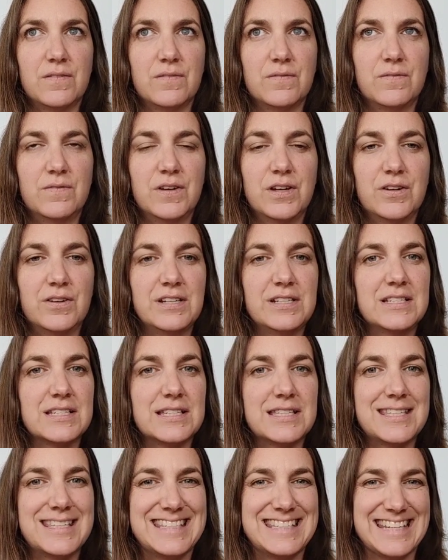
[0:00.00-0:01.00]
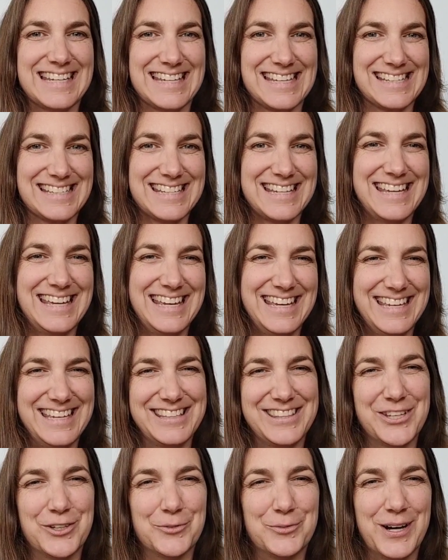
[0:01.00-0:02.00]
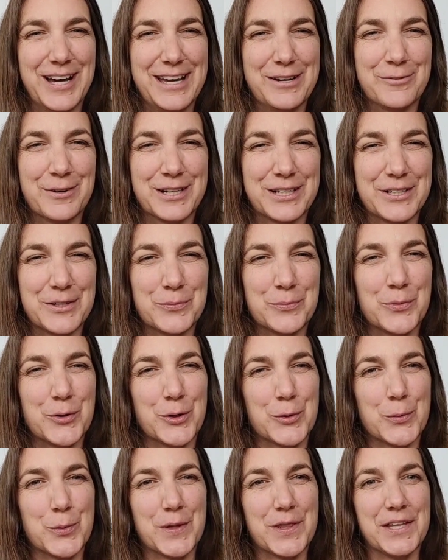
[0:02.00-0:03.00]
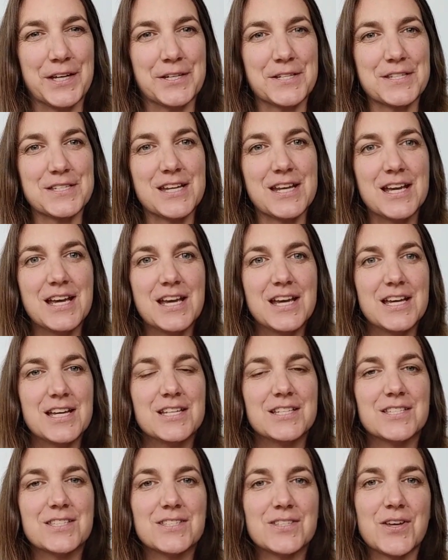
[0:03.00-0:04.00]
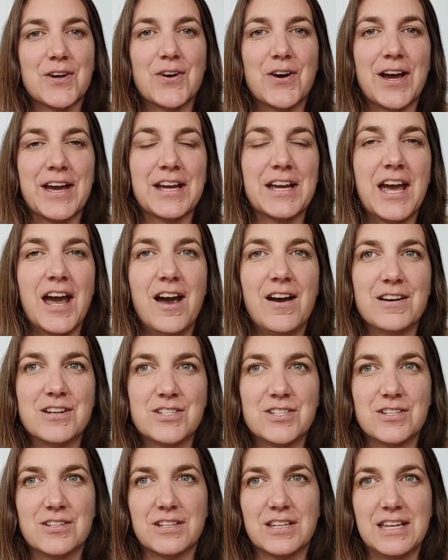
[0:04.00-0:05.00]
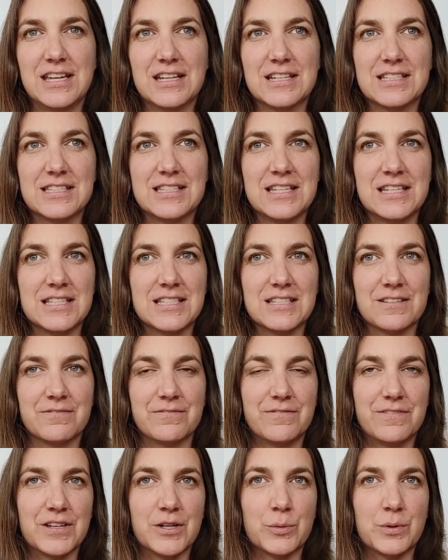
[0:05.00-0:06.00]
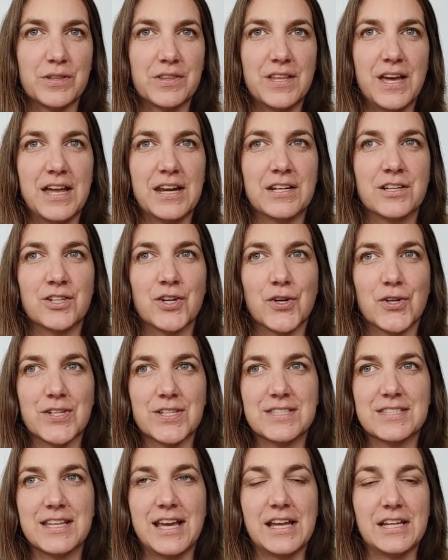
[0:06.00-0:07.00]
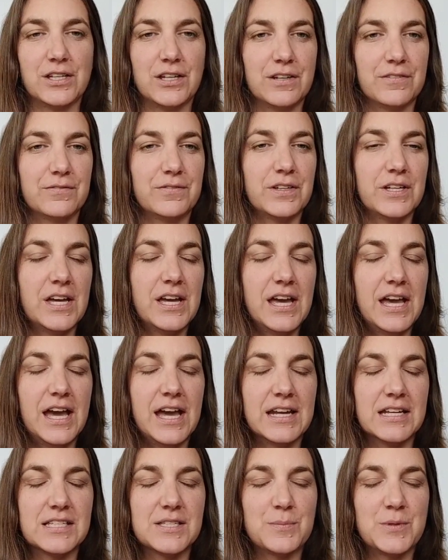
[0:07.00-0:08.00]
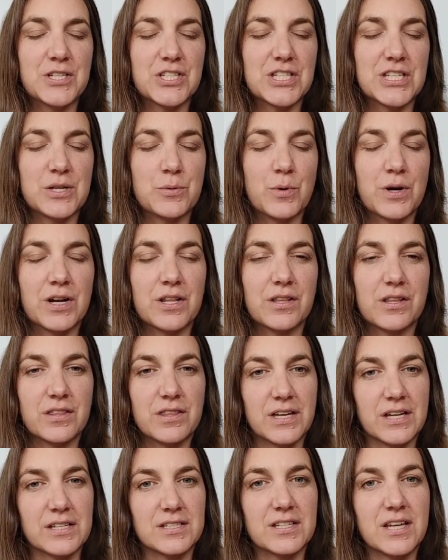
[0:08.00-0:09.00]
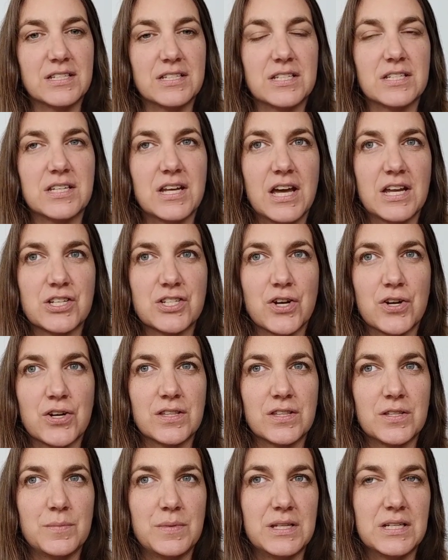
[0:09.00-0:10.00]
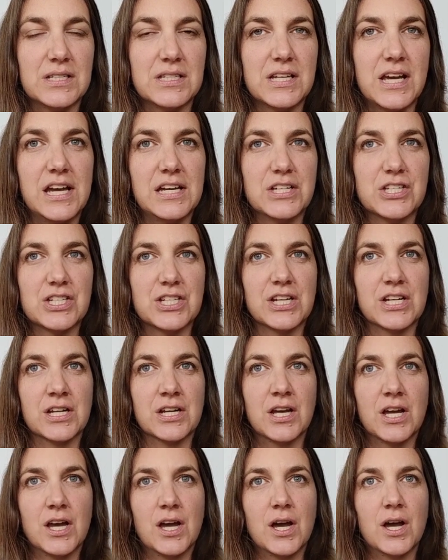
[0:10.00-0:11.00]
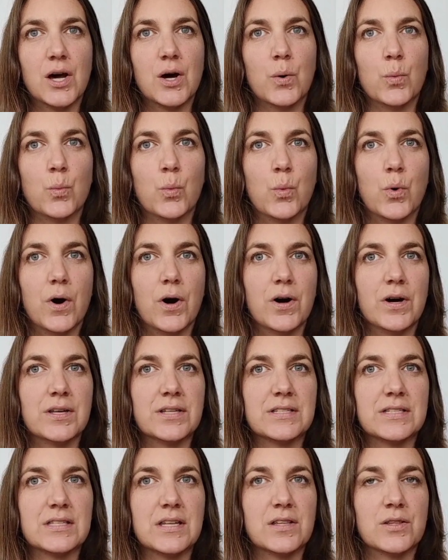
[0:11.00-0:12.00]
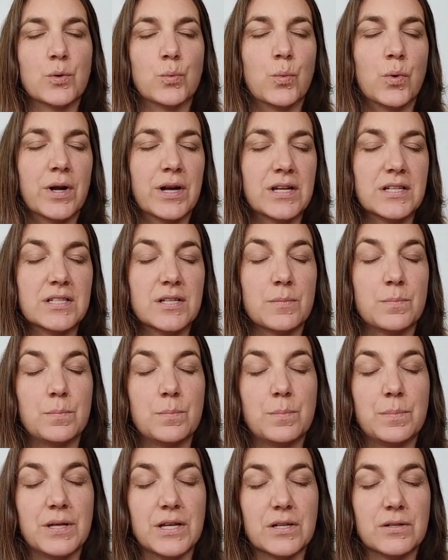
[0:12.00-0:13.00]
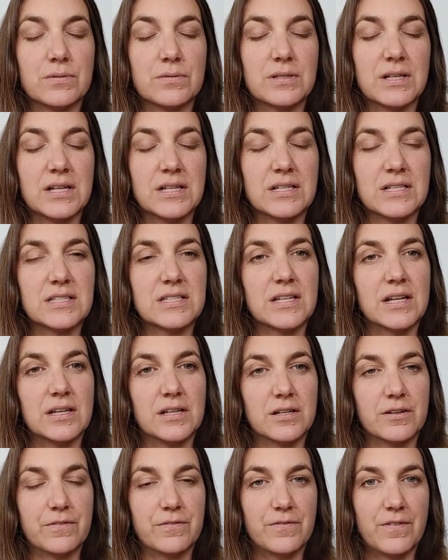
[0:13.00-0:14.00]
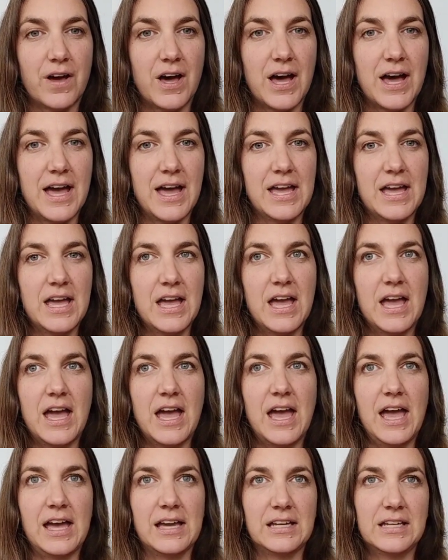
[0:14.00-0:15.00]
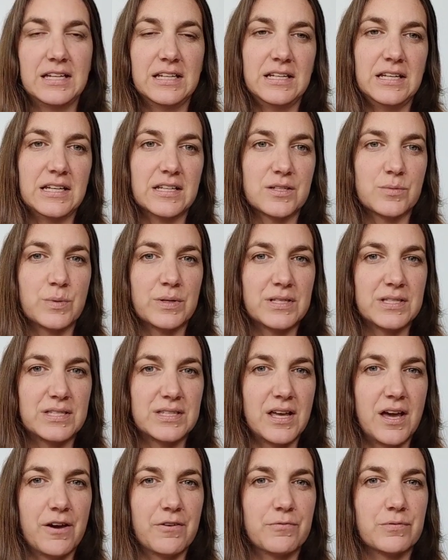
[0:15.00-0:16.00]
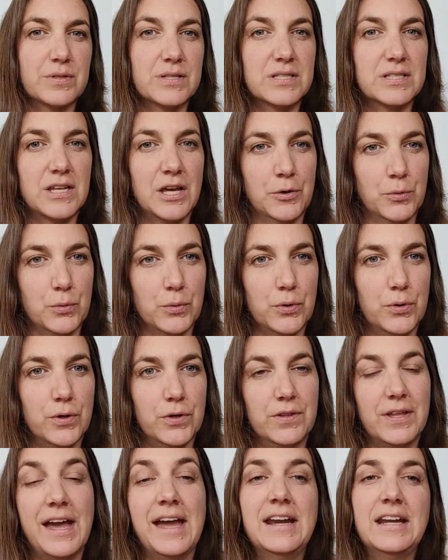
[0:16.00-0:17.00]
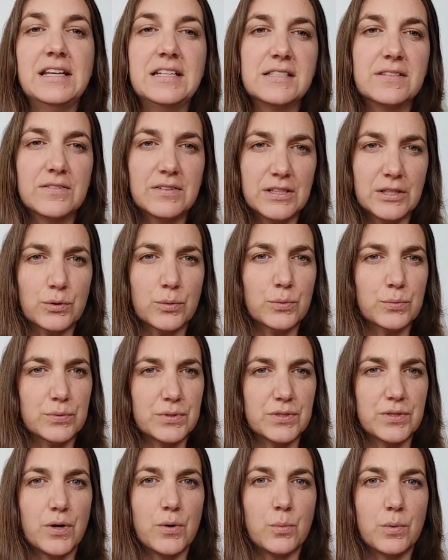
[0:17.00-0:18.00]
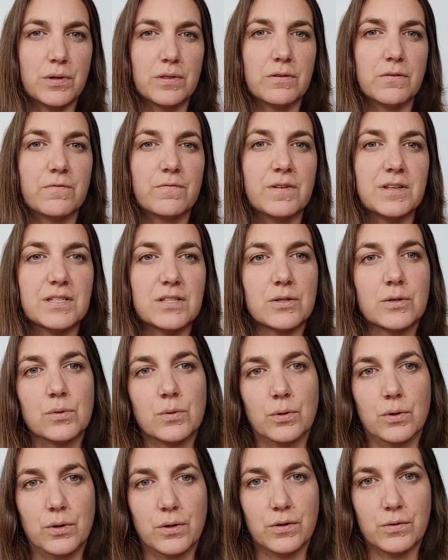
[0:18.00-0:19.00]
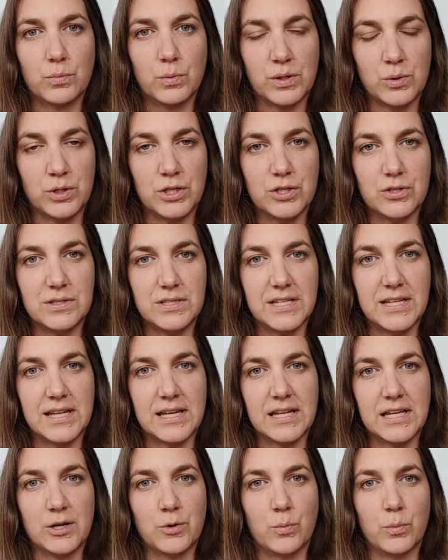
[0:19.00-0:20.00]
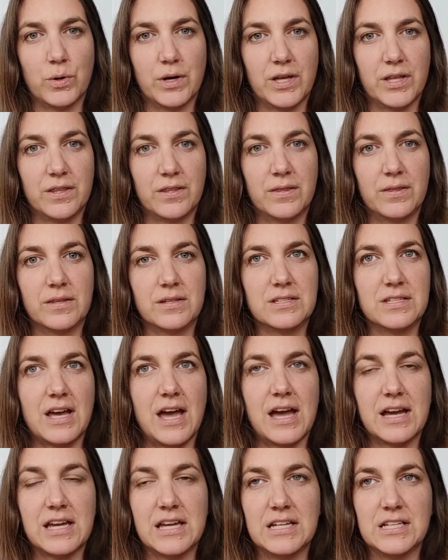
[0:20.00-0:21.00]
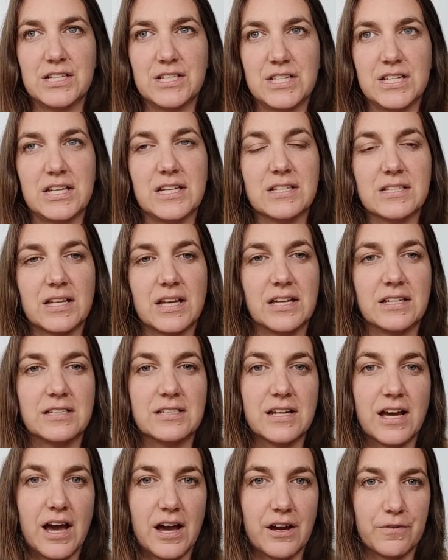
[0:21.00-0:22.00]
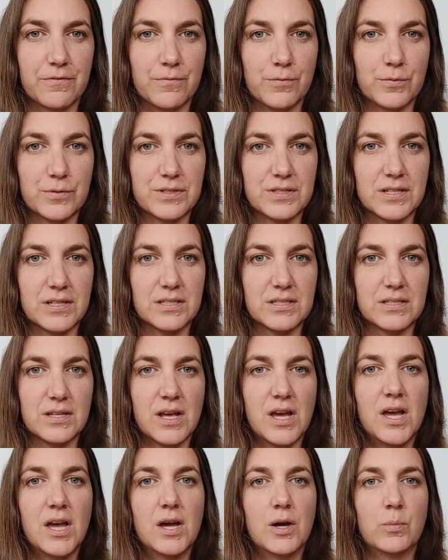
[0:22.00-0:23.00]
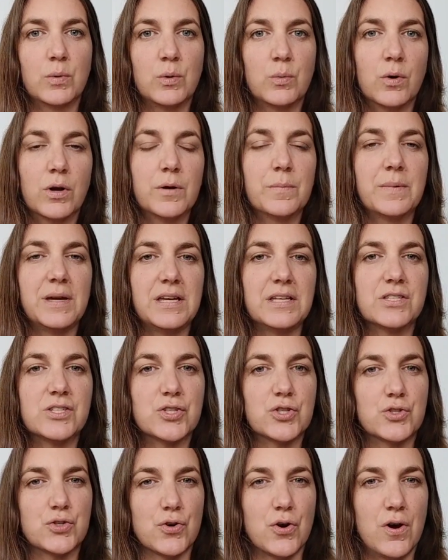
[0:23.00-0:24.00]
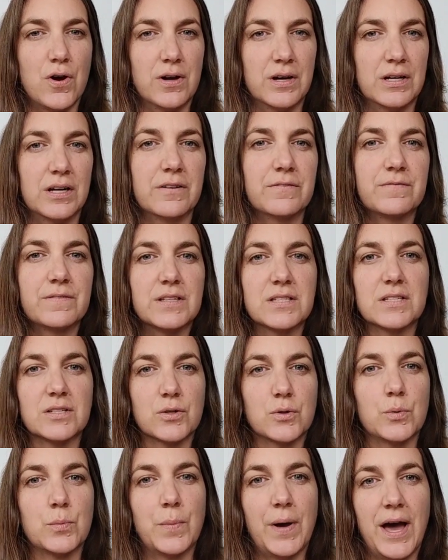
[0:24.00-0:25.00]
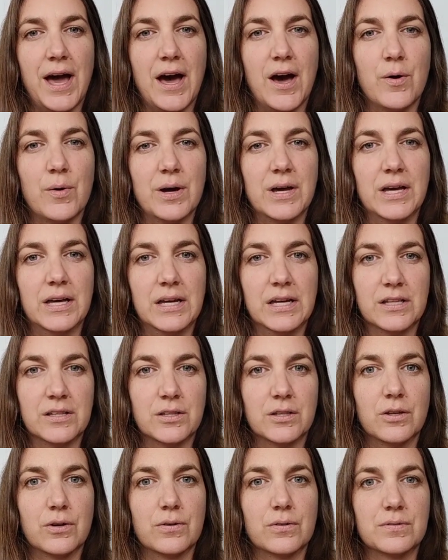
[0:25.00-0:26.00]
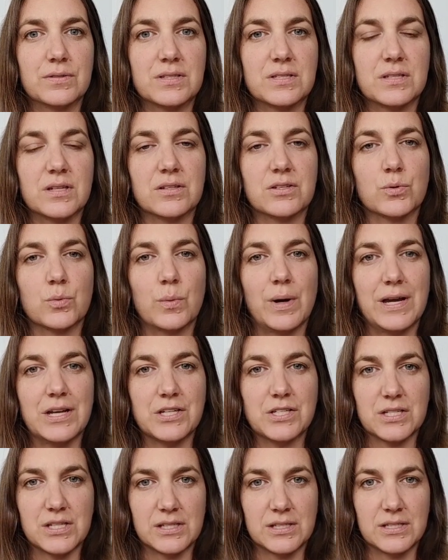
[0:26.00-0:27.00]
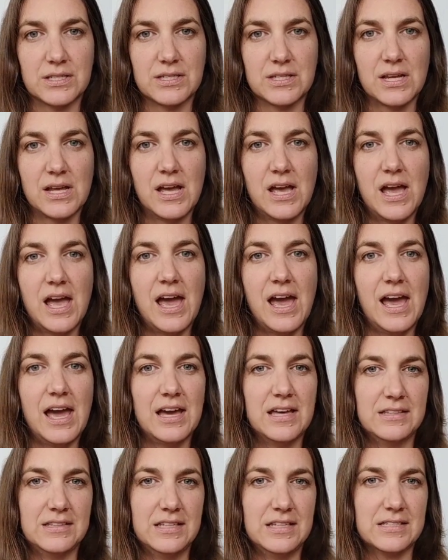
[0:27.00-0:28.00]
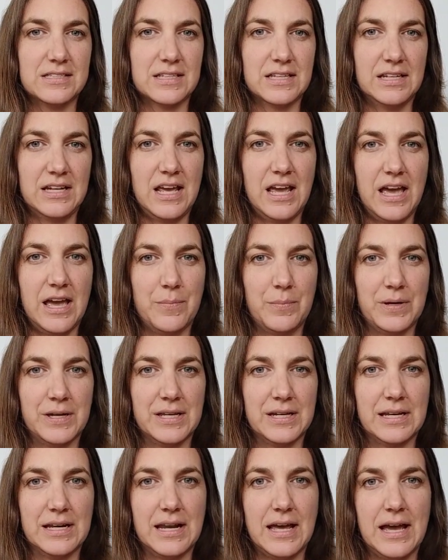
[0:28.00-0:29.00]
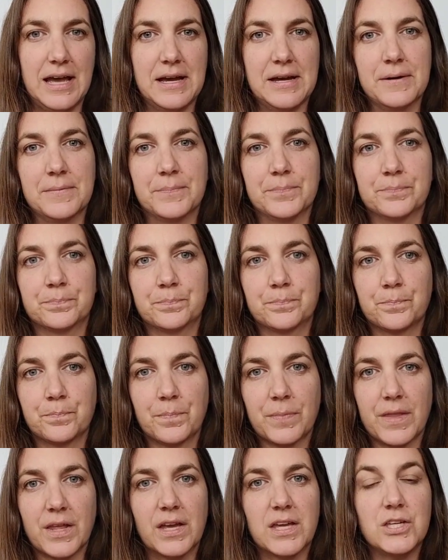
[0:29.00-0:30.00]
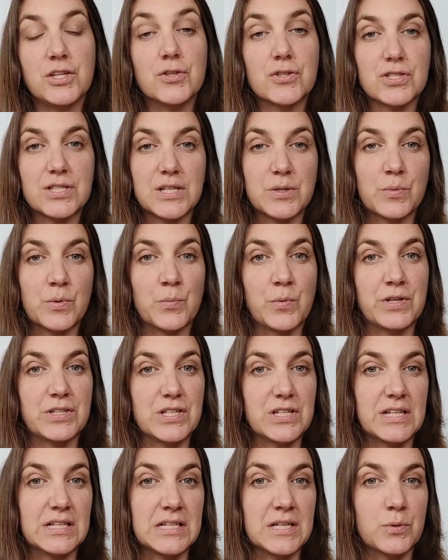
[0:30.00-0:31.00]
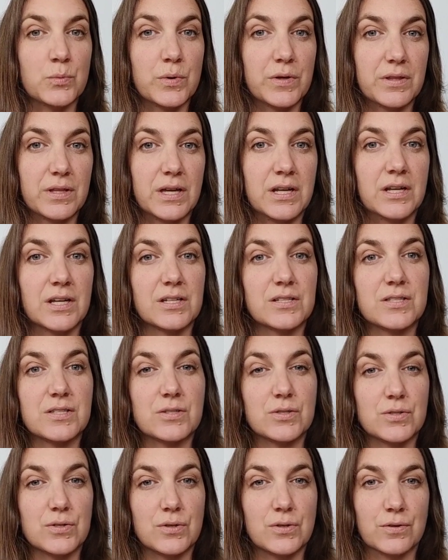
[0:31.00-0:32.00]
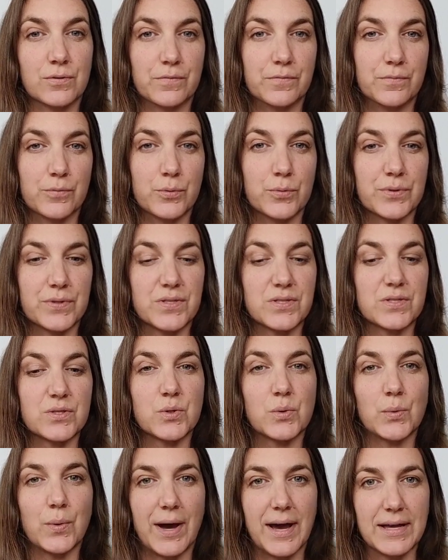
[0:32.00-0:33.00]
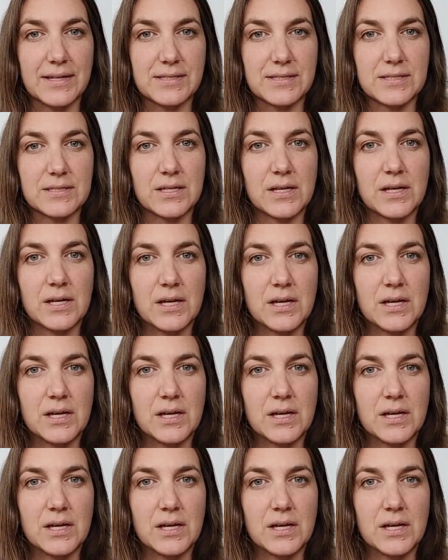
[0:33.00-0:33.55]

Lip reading: very distinct in the way one can work with it. So I encourage you to get a sense and feel with that, and notice that and especially one of the things I did touch the meditation was the wanting to build and solidify and connect oneself with subtle earth, and even also with the physical earth when you're dealing with dark energies and dark forces. We want to be strong in our physical power in those situations, and these can happen usually when we're dealing with an external force to us.